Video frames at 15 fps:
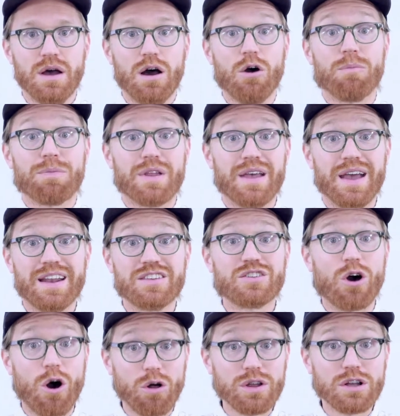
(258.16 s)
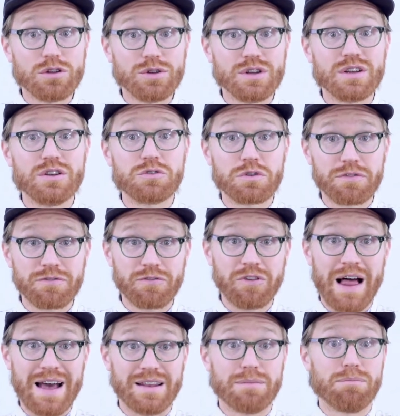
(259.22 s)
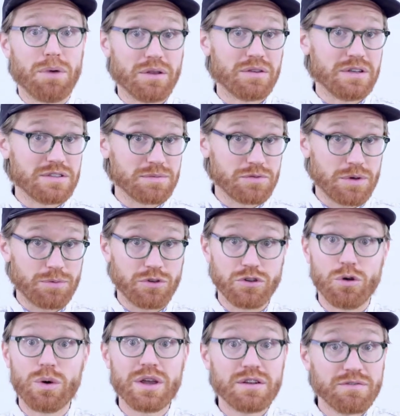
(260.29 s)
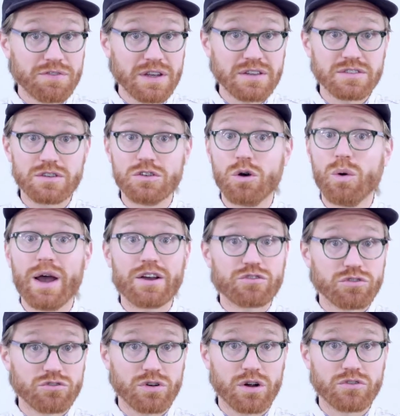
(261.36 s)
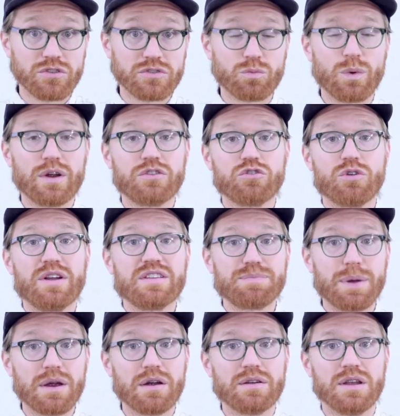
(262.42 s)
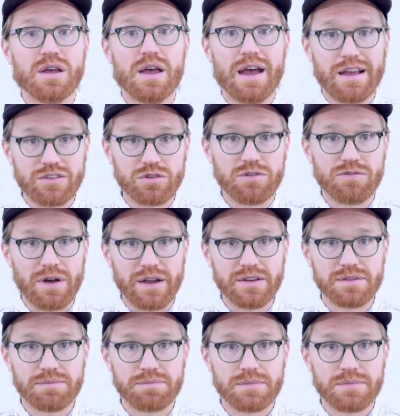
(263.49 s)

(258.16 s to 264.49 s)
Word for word: Oh, and it's all included in your flat monthly subscription. No hidden fees, no extra charges. We're as transparent as you'll find.